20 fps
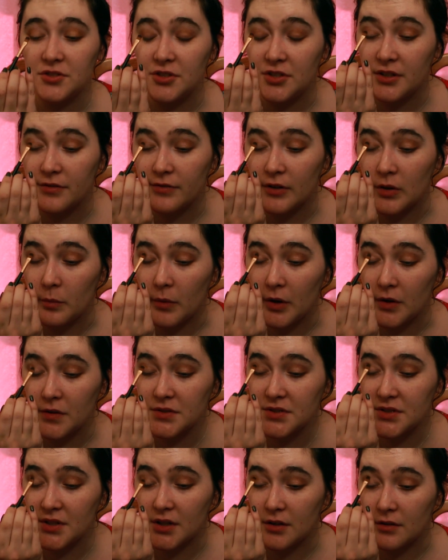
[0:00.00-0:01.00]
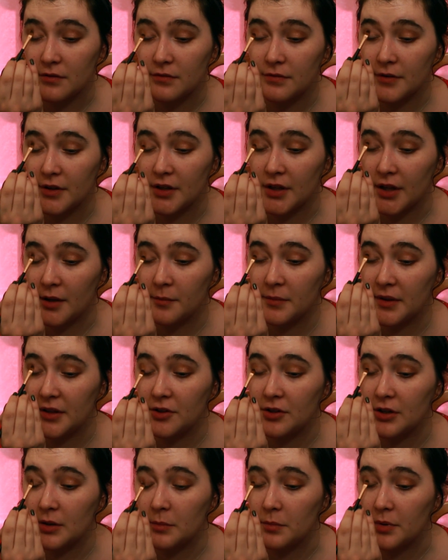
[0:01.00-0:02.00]
two different modes of game that
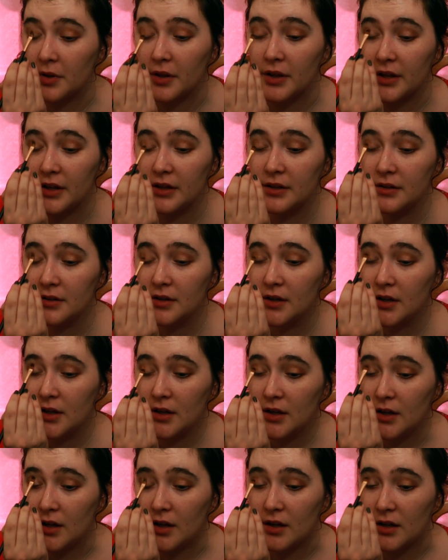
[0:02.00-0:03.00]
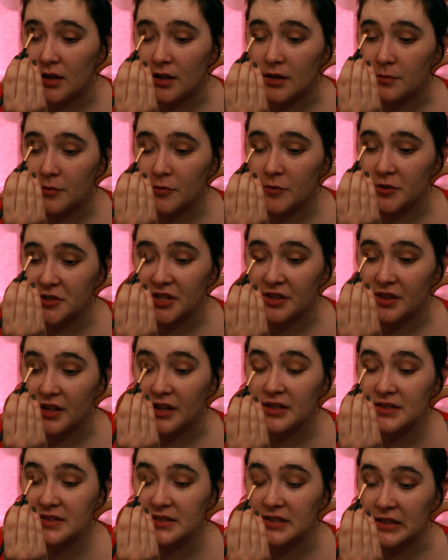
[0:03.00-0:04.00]
you can play in, which I
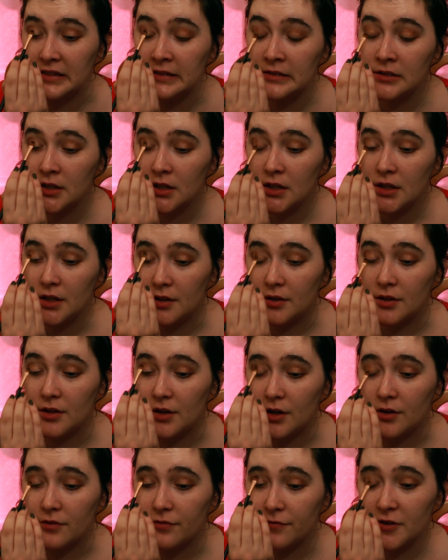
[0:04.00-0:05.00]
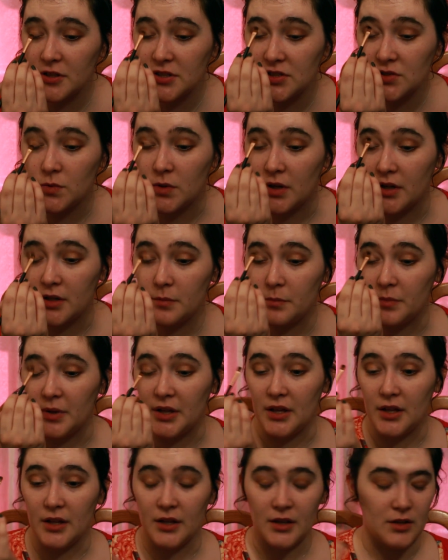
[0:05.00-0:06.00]
think is neat. The first one
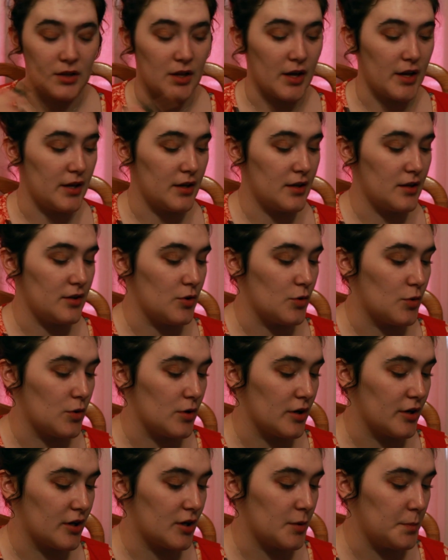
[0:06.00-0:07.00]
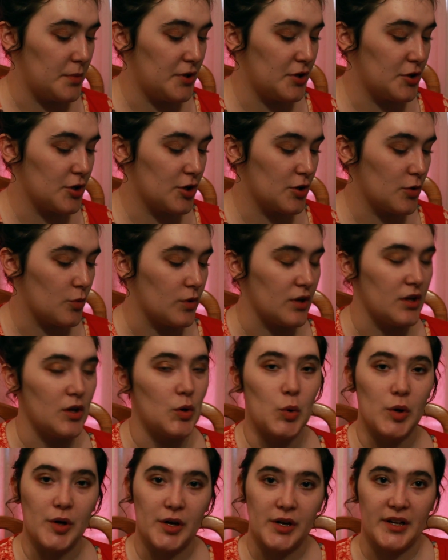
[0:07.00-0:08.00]
being like your computer
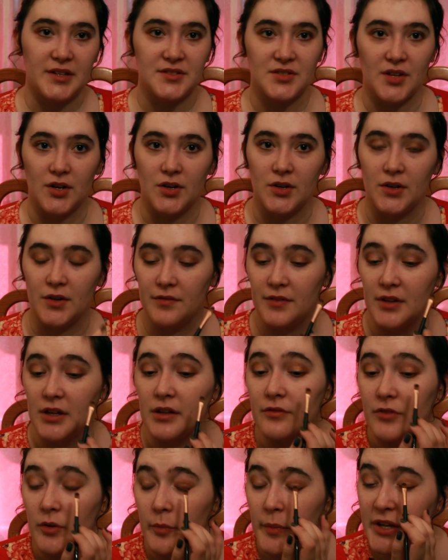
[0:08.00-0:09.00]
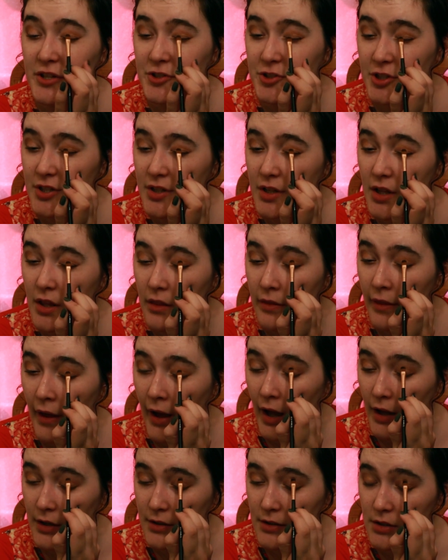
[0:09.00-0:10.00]
will organize all of the information
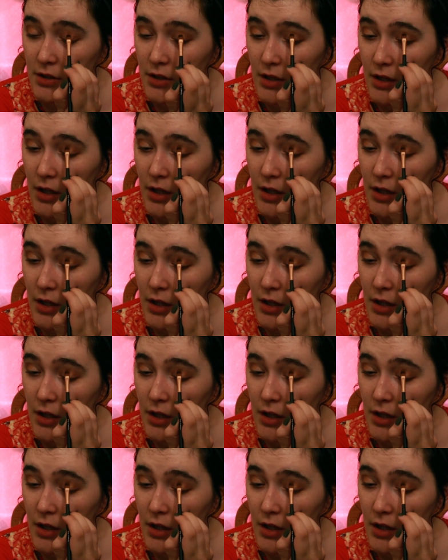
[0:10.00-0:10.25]
that